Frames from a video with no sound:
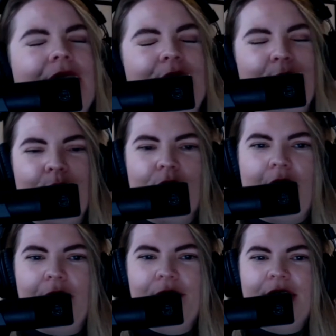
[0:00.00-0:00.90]
I think the Four
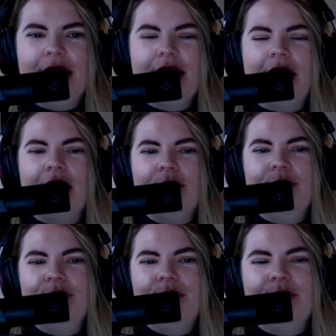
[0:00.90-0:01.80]
Loves
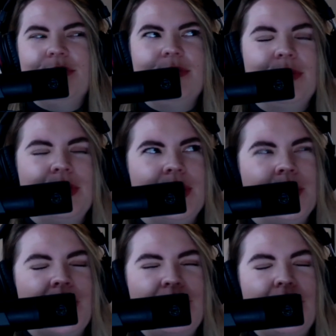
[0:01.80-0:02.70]

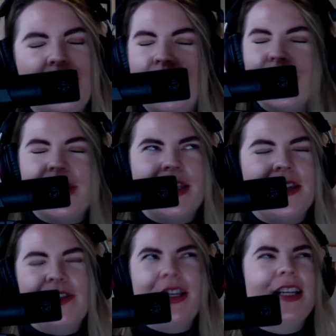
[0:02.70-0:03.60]
um, my friend had posted the
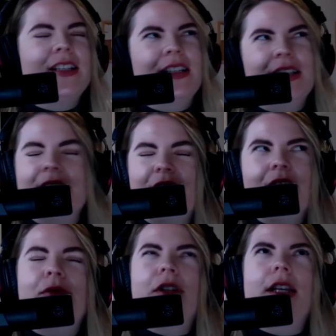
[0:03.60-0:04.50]
other day, and, and,
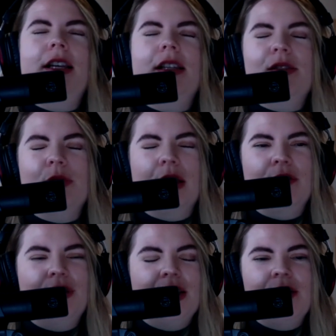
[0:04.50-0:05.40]
I feel like it's
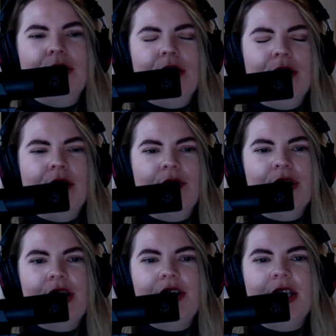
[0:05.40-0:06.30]
relevant to our
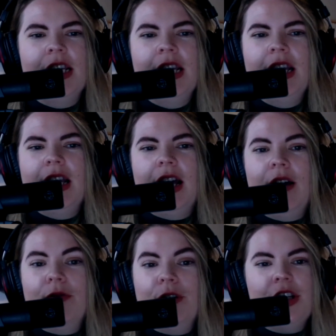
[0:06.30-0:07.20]
conversation.
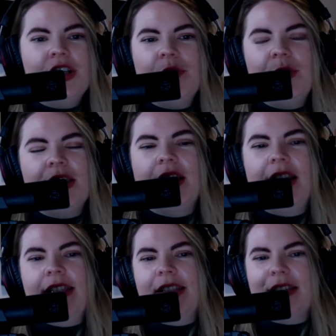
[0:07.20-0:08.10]
Uh, friendship is
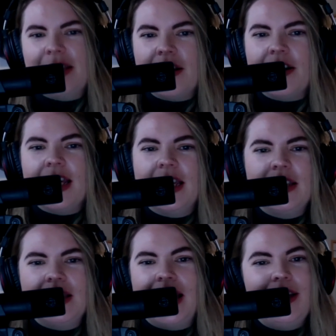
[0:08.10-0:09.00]
unnecessary,
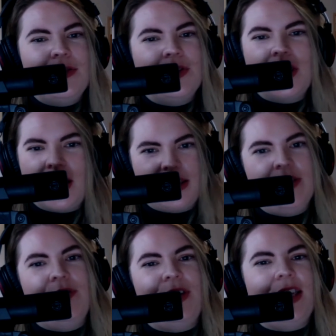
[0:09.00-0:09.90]
like
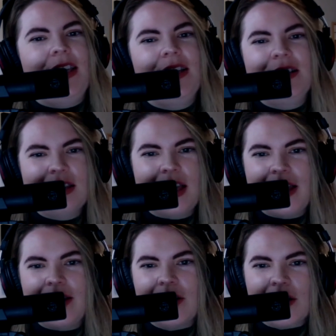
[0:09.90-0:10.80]
philosophy,
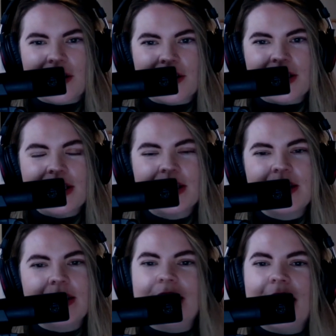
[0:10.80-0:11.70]
like art.
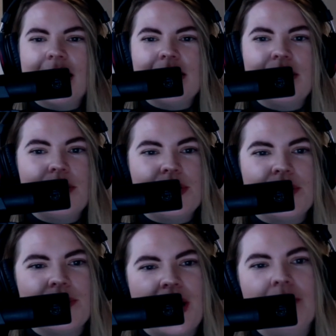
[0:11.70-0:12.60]
It has no
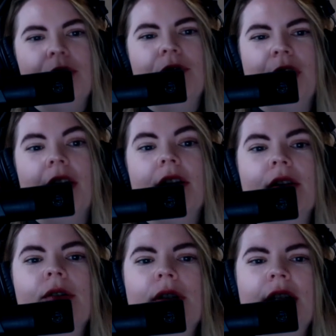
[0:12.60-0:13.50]
survival
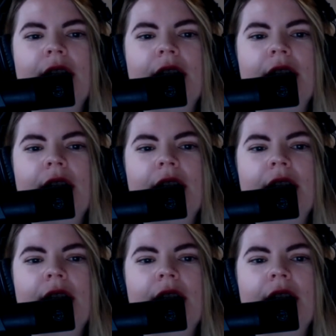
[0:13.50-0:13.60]
value.